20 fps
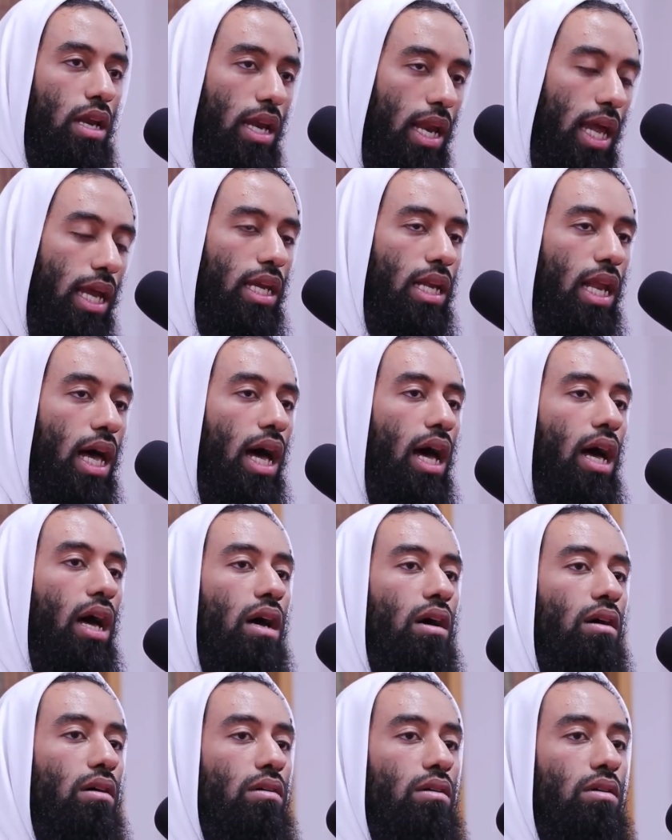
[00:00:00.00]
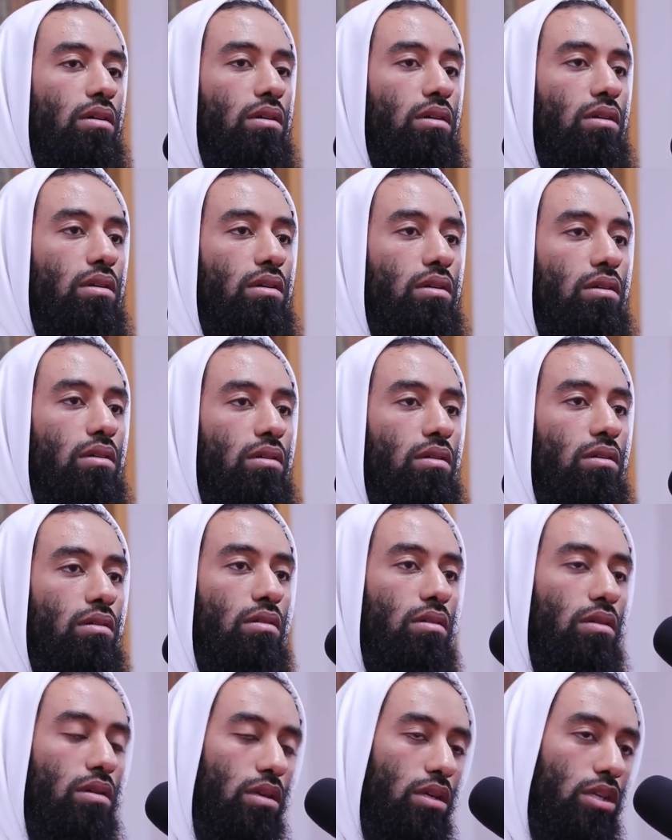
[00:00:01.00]
Layla,
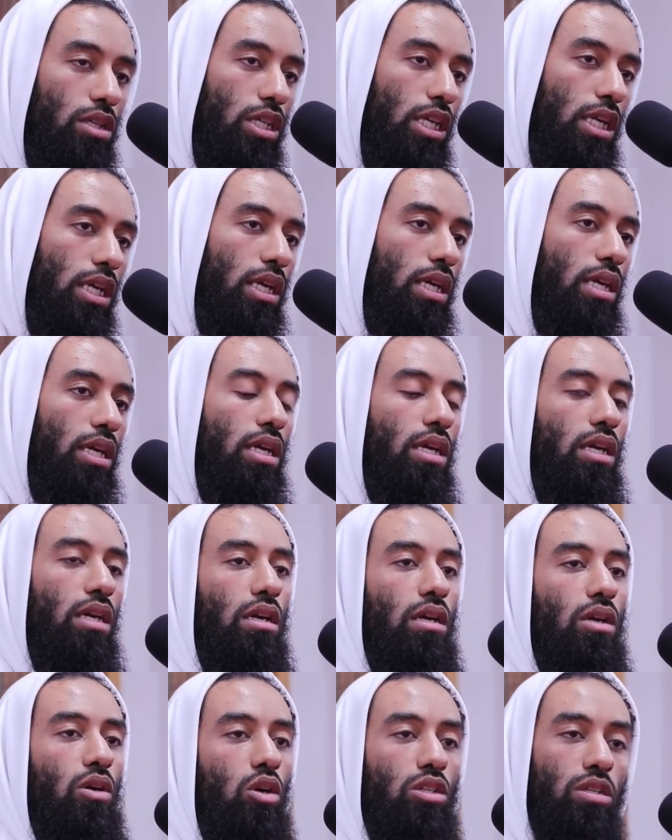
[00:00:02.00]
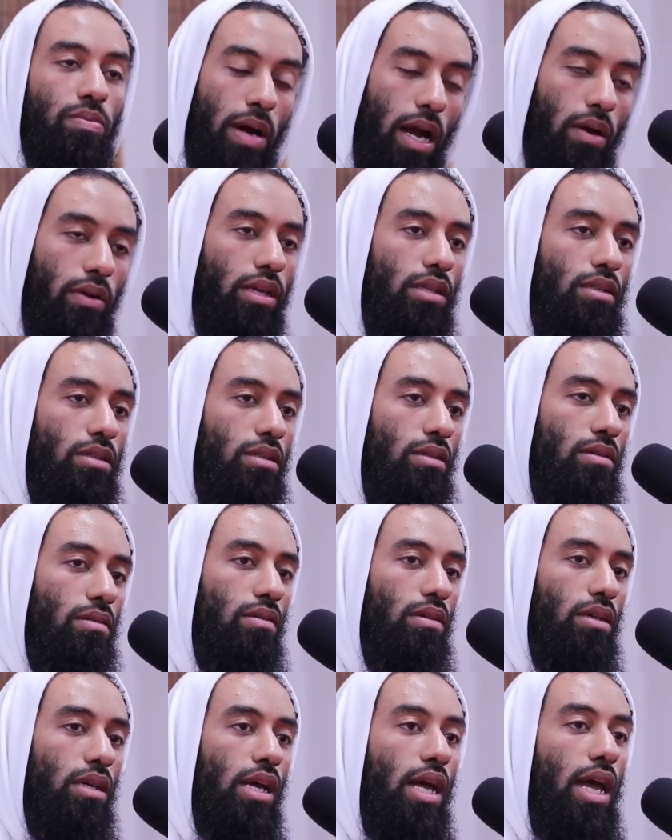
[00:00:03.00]
she got married
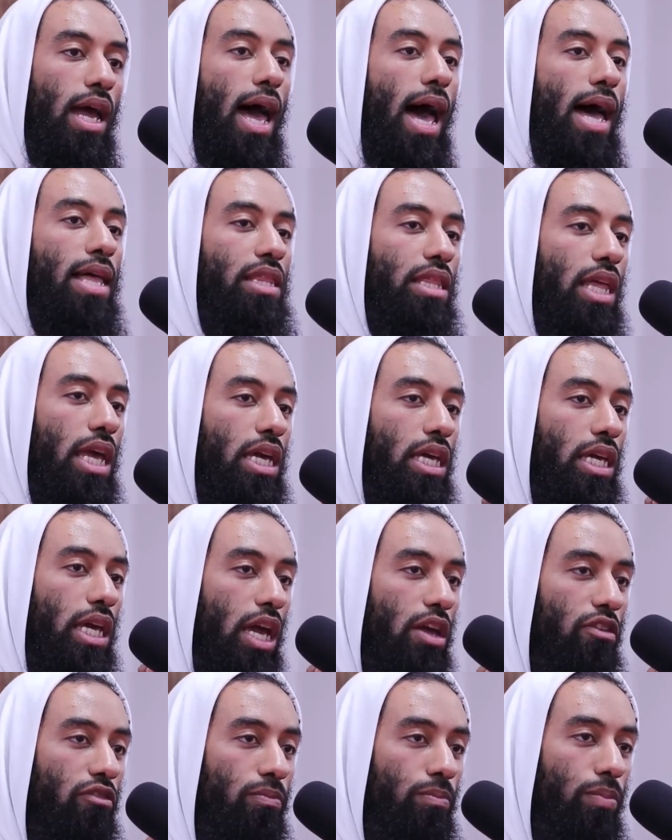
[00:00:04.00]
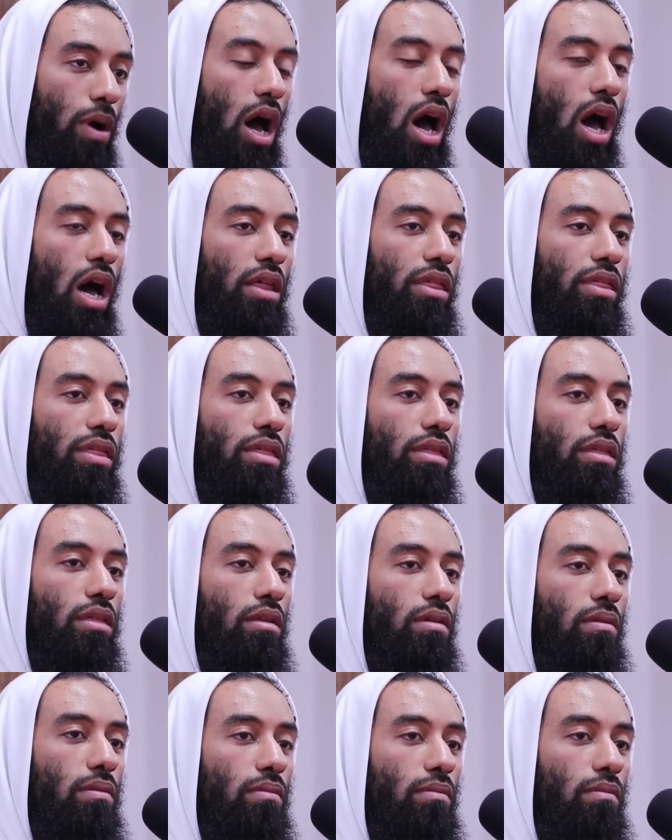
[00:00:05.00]
and they gave
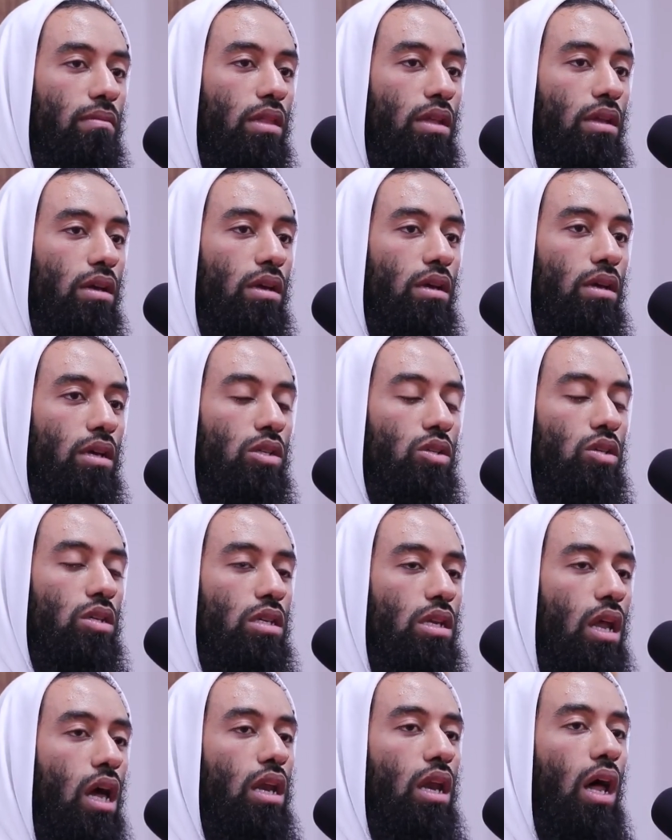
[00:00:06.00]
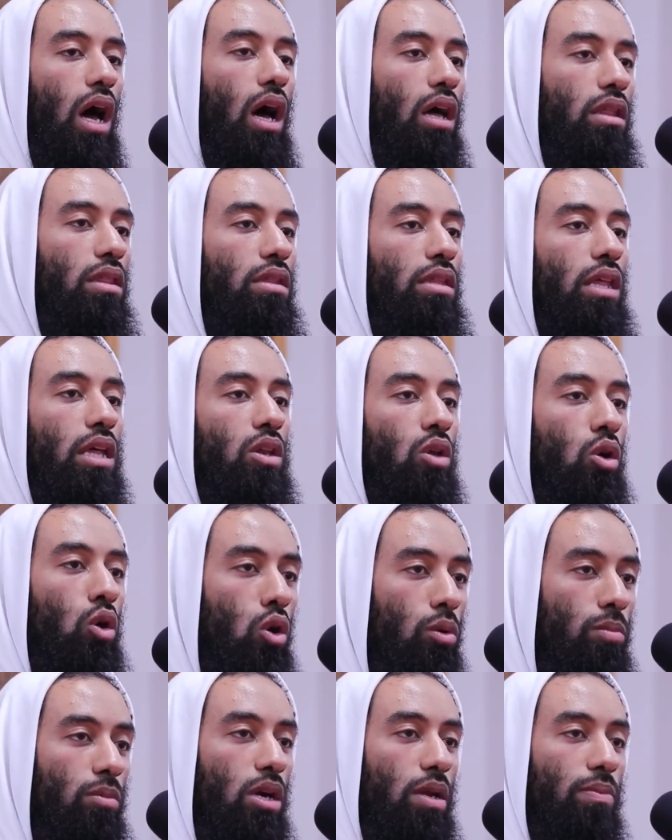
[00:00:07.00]
birth to none other than
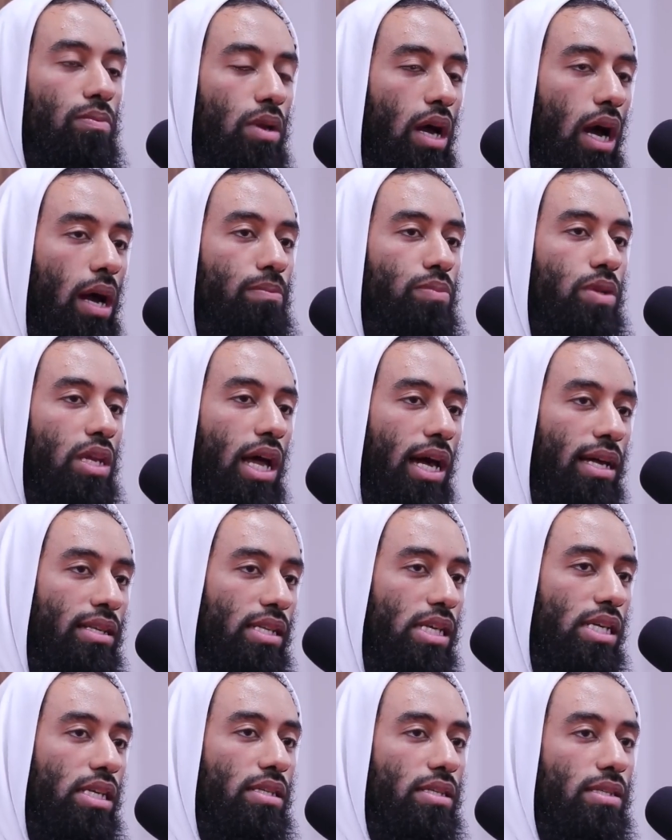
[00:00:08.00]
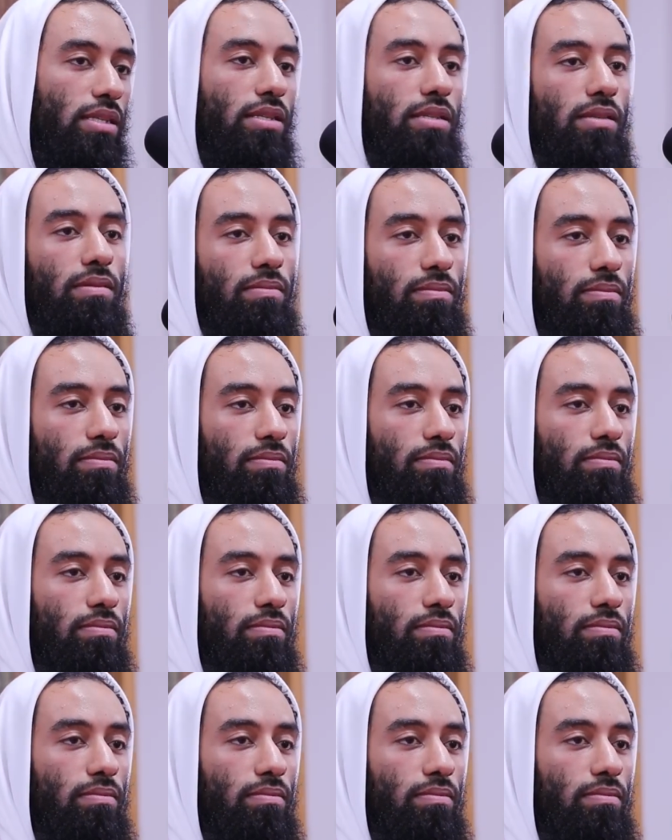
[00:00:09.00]
Umar ibn Abdul Aziz.